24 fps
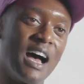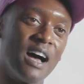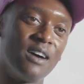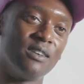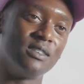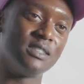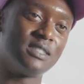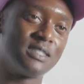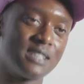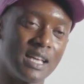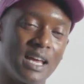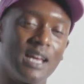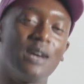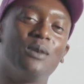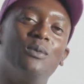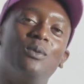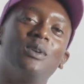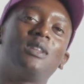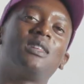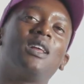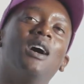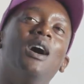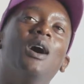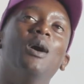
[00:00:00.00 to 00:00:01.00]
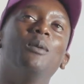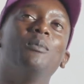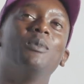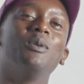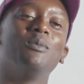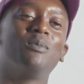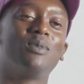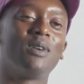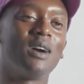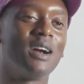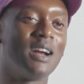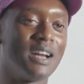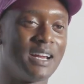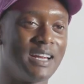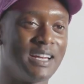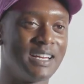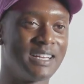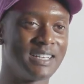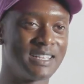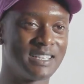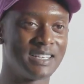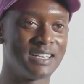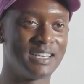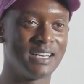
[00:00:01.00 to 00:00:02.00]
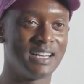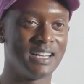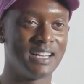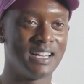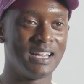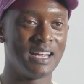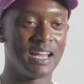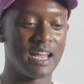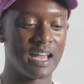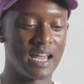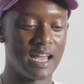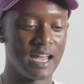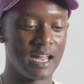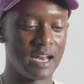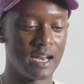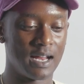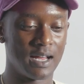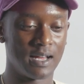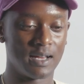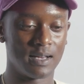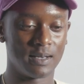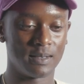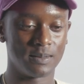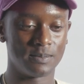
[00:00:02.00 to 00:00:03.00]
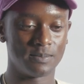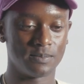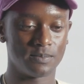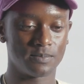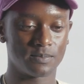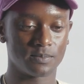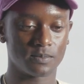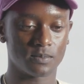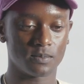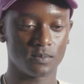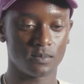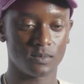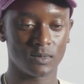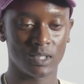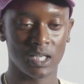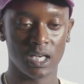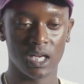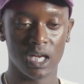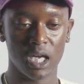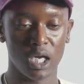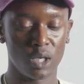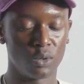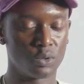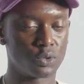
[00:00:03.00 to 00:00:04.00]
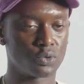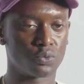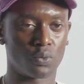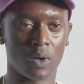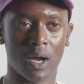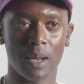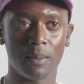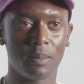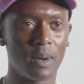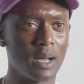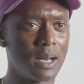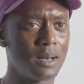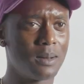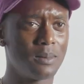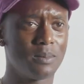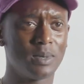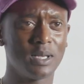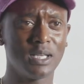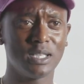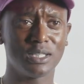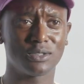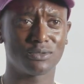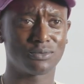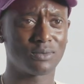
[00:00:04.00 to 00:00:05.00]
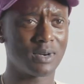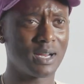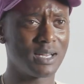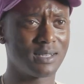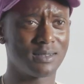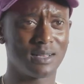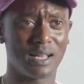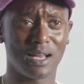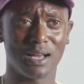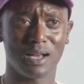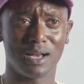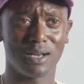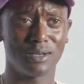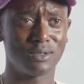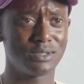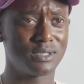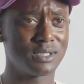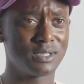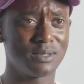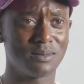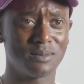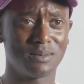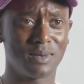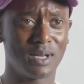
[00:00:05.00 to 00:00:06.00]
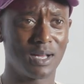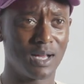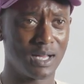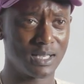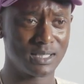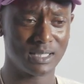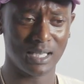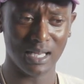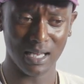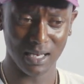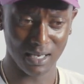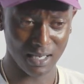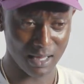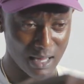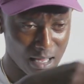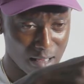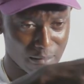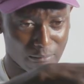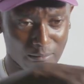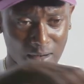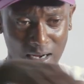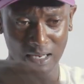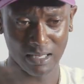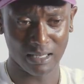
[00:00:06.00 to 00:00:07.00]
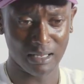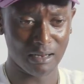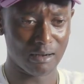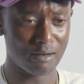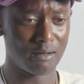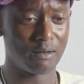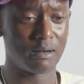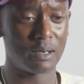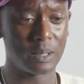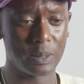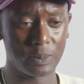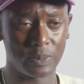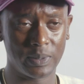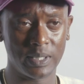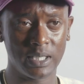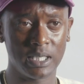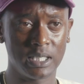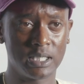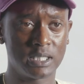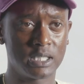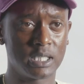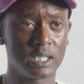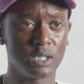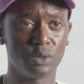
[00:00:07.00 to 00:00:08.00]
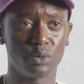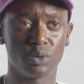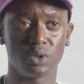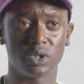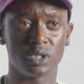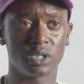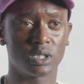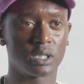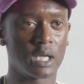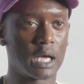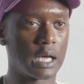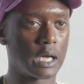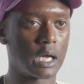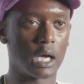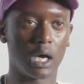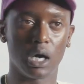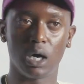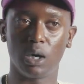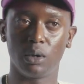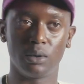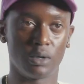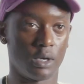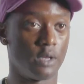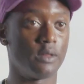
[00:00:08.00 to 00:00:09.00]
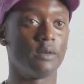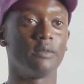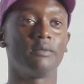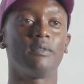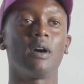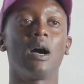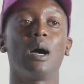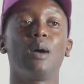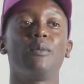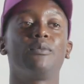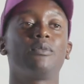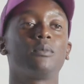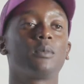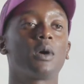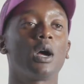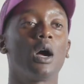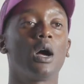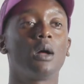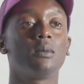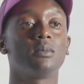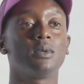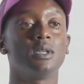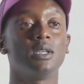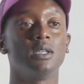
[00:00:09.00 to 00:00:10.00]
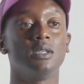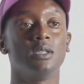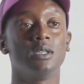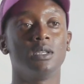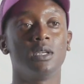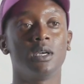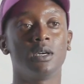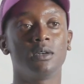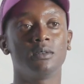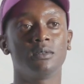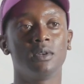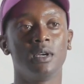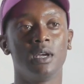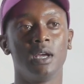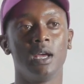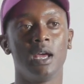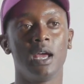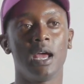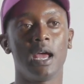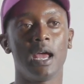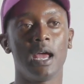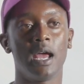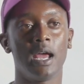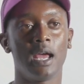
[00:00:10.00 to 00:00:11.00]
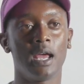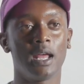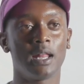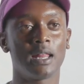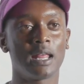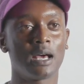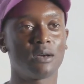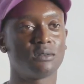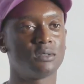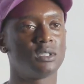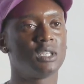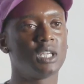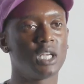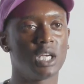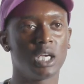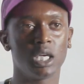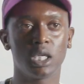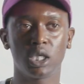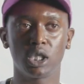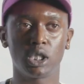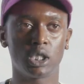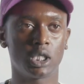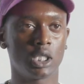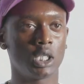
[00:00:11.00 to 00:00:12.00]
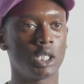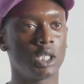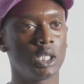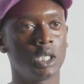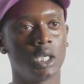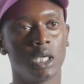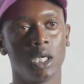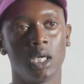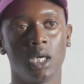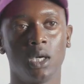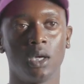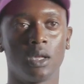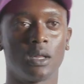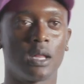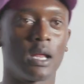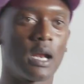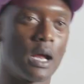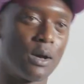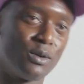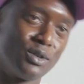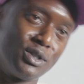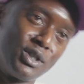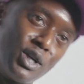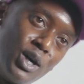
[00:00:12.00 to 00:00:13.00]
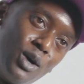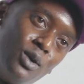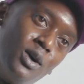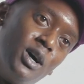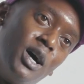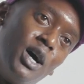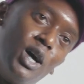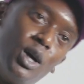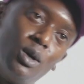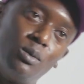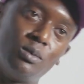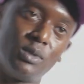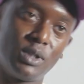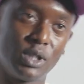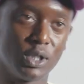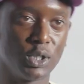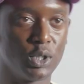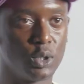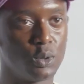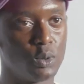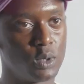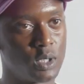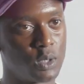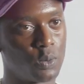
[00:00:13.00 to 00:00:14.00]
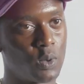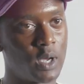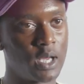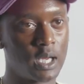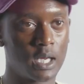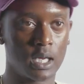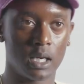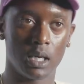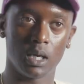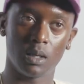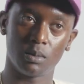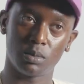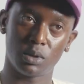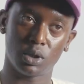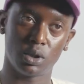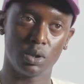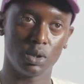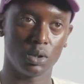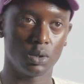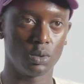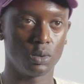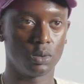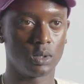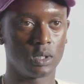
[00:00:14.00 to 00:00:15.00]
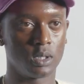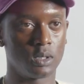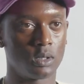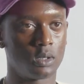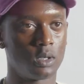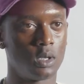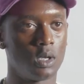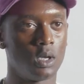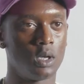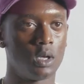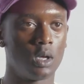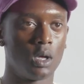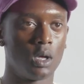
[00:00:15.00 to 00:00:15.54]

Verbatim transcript: I was staying with the homie Bryant, and it was right by the beach, right? Like Ocean, Montana, like right there on the beach. And it was just like a whole nother vibe from Compton, you know? And that was the energy that I was going home to and waking up to and